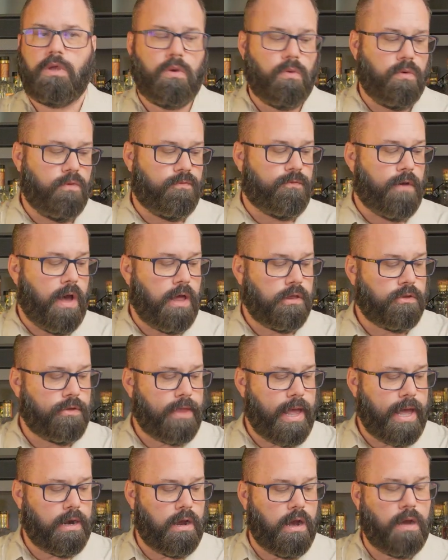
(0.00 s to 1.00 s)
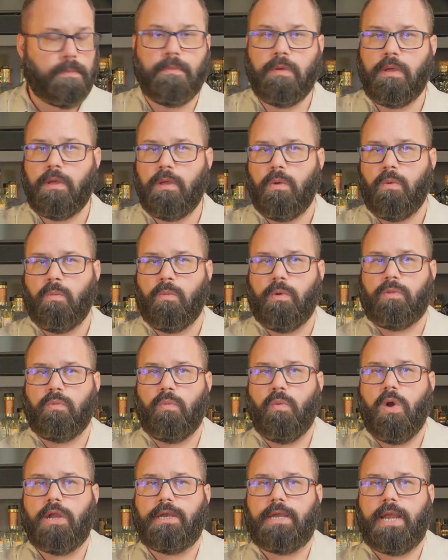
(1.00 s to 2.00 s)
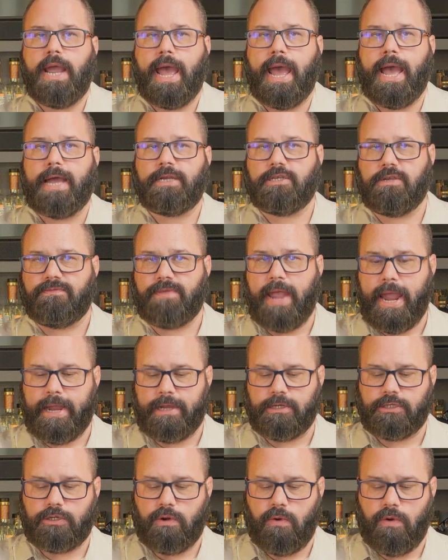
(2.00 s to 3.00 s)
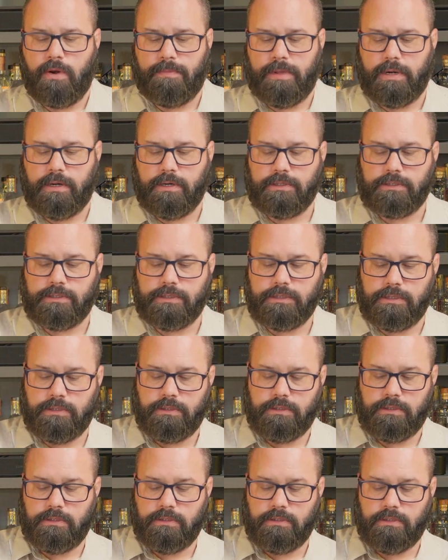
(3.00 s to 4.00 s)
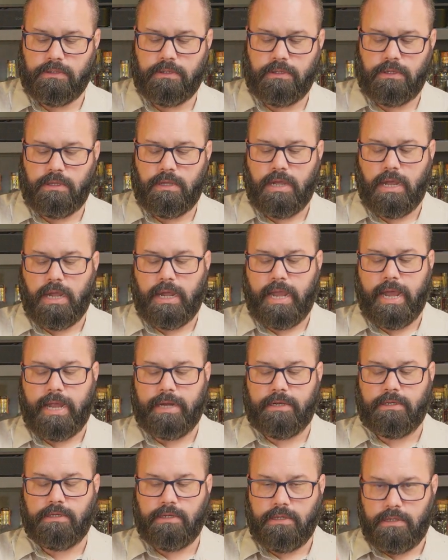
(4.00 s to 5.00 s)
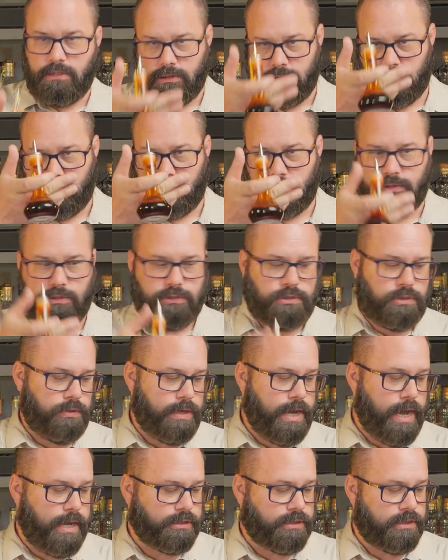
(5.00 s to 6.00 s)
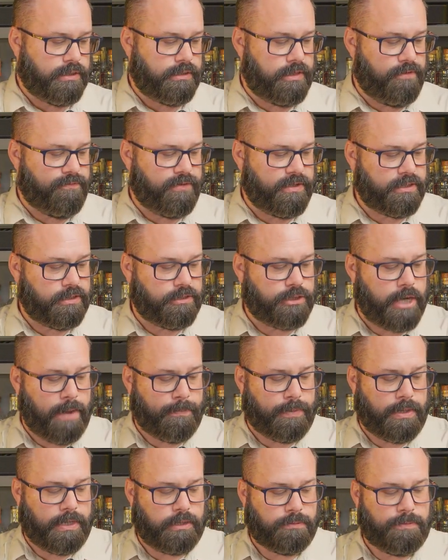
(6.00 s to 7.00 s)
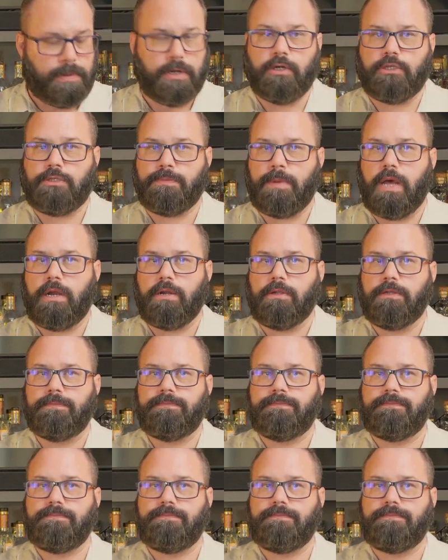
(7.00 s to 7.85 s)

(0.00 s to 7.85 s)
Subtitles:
We'll follow that up with 1 dash of Angostura bitters. Again, 2 dashes if it's a Japanese bitters bottle.